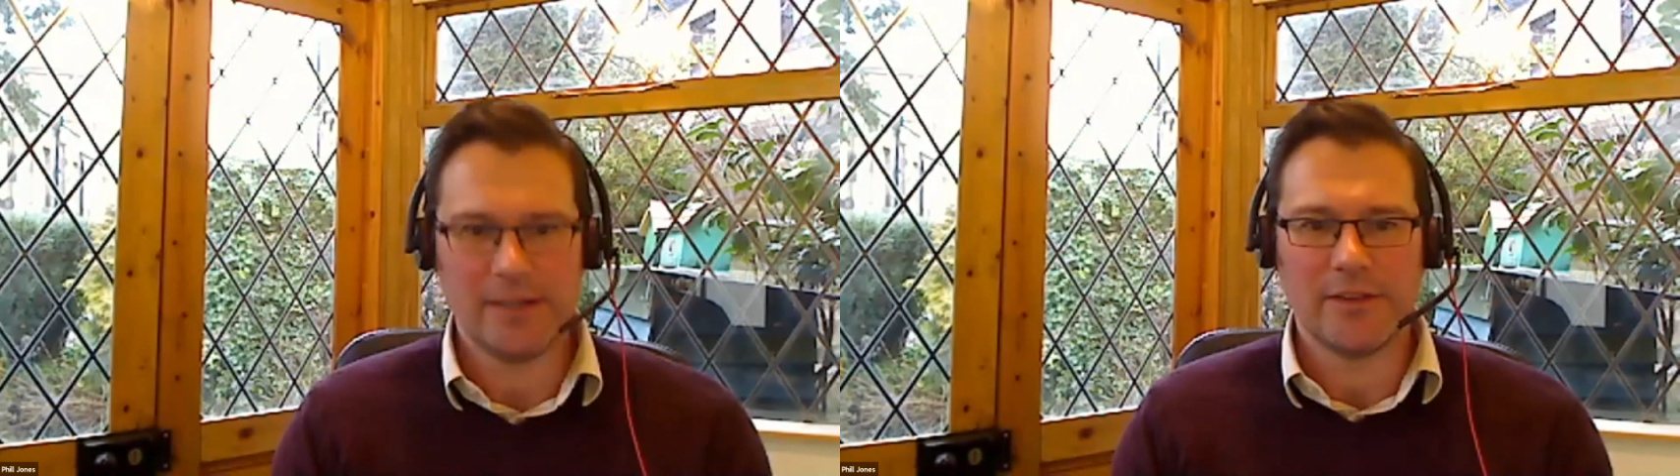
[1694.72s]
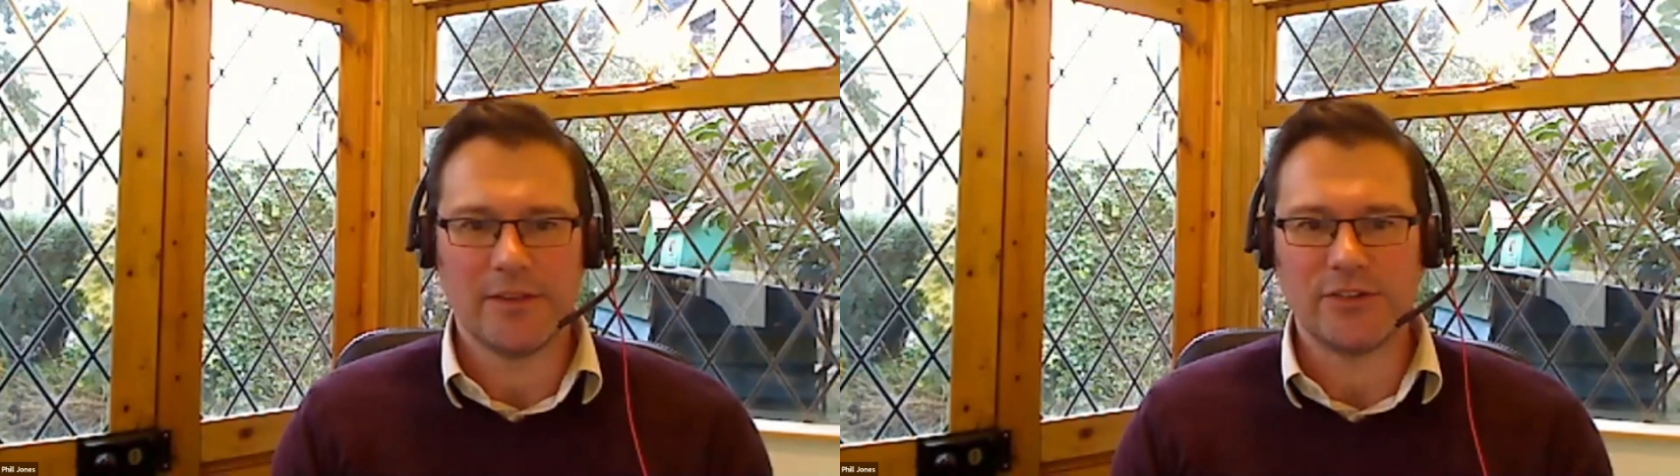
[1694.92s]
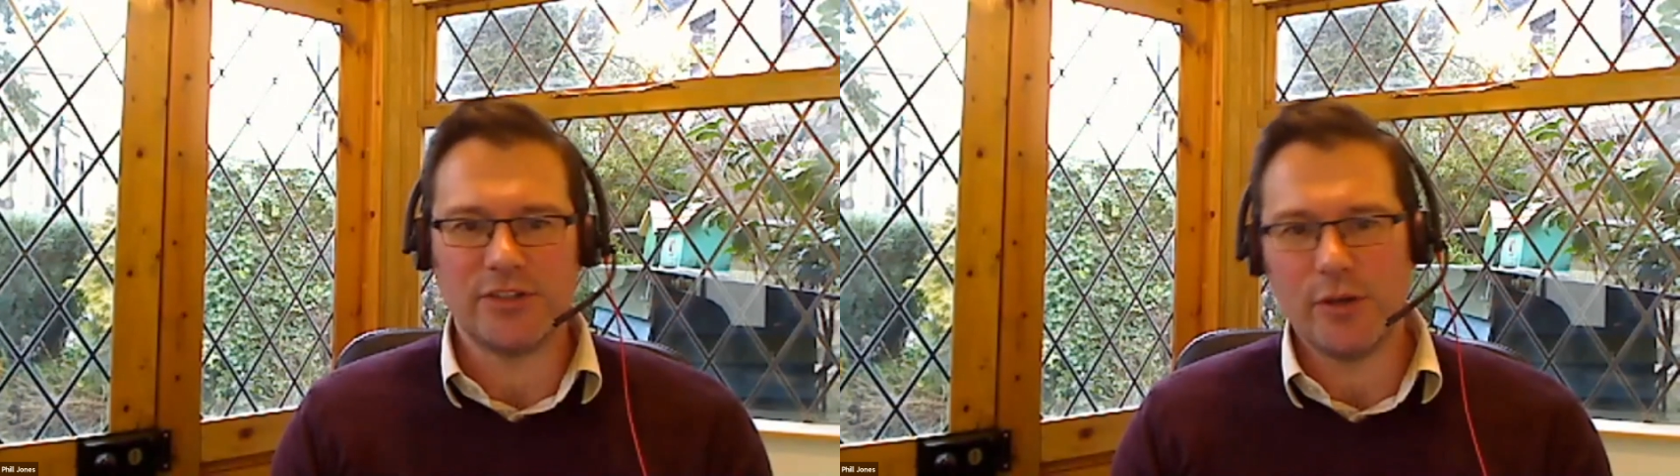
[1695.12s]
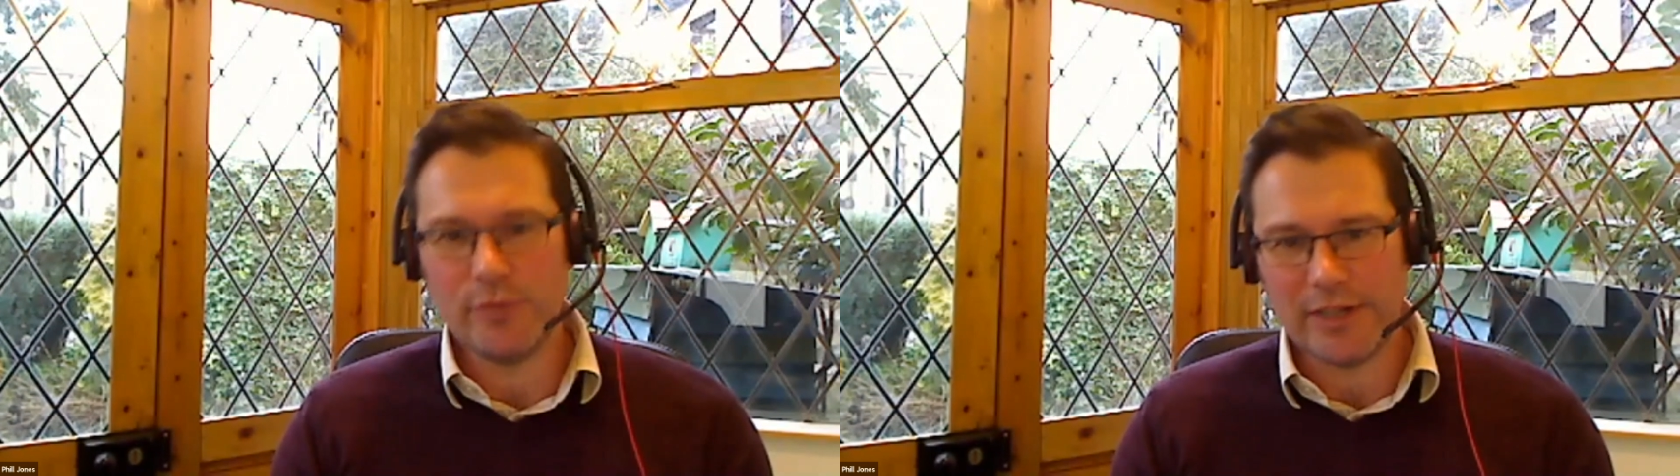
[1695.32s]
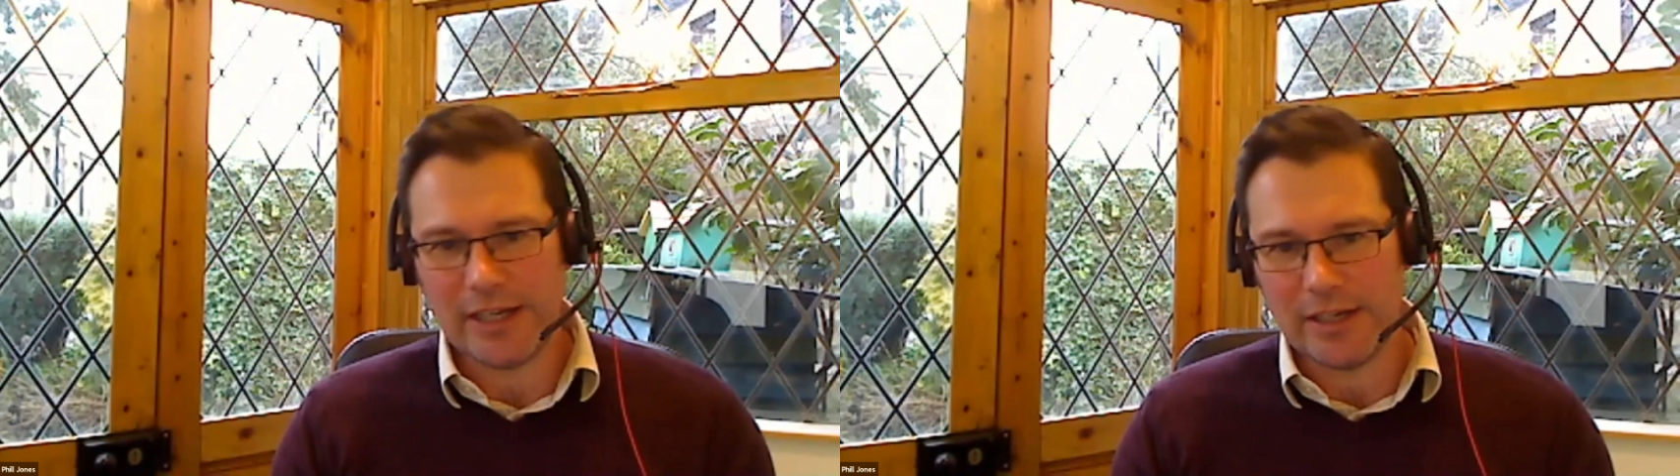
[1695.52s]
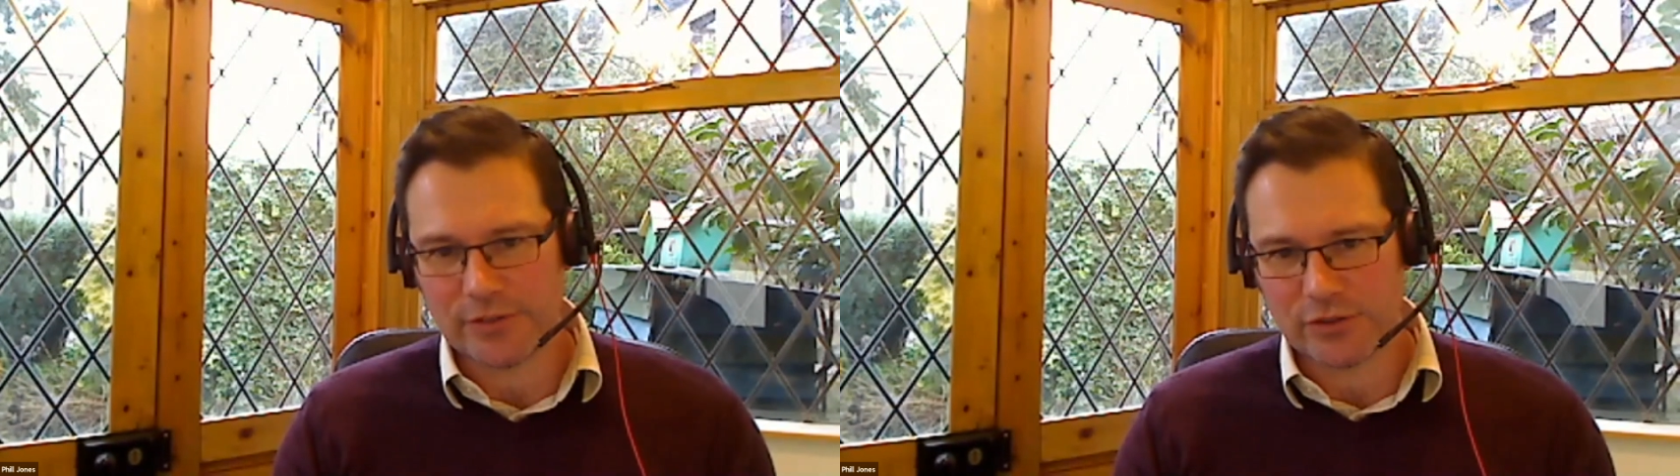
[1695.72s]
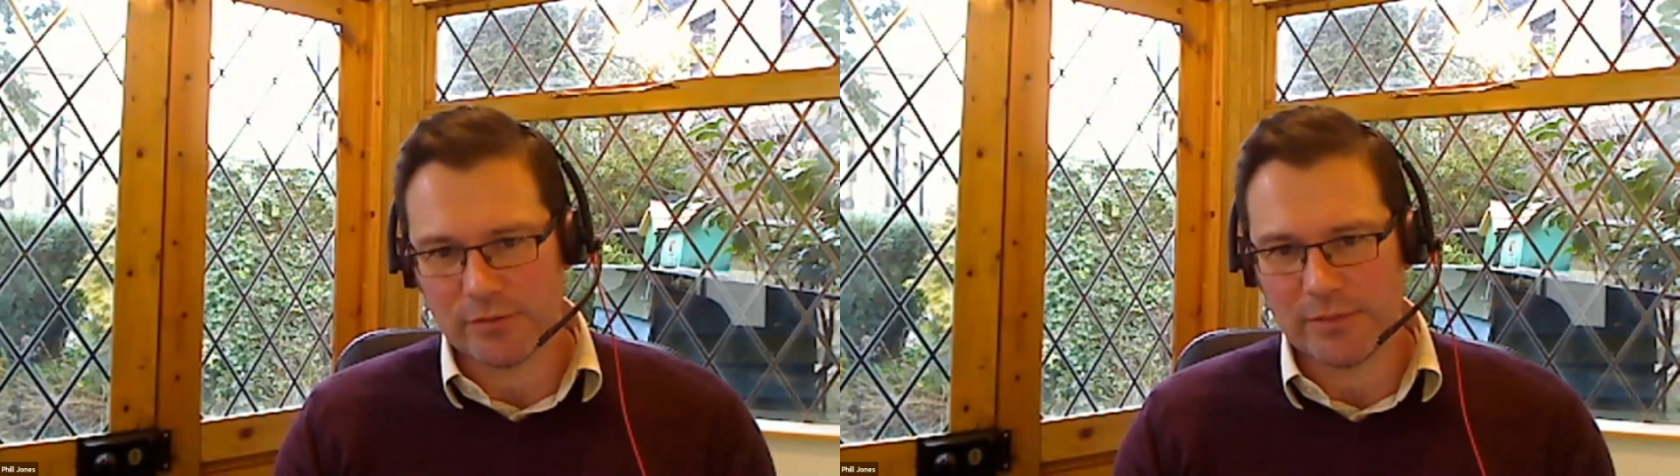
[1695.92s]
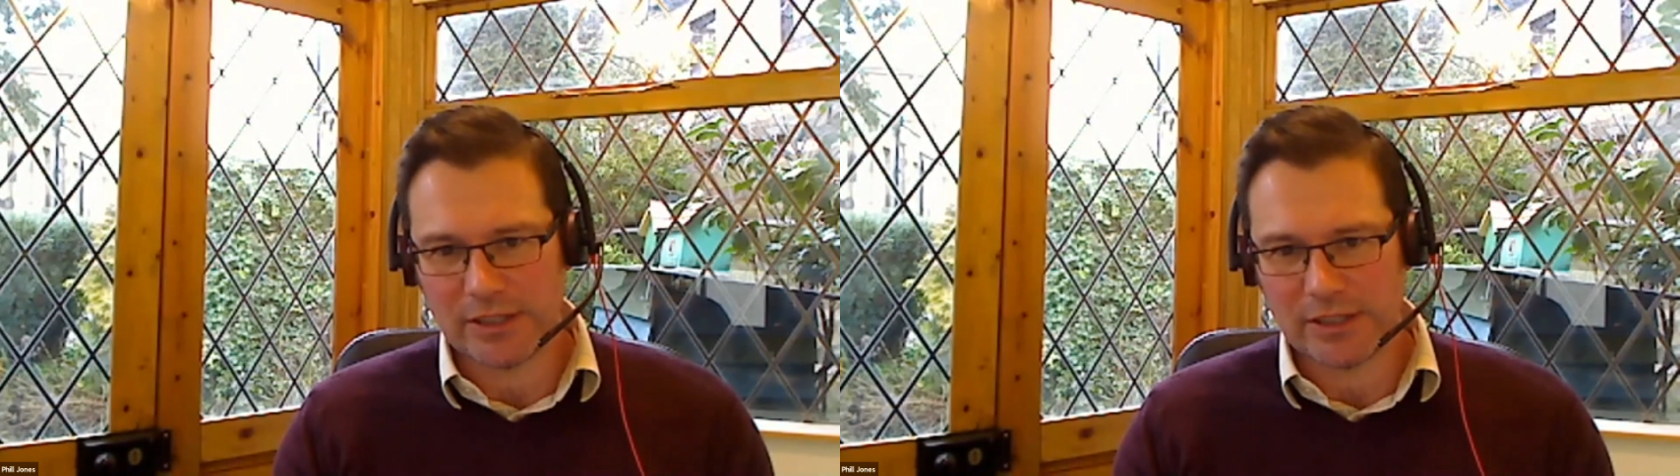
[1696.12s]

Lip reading: There's no need for somebody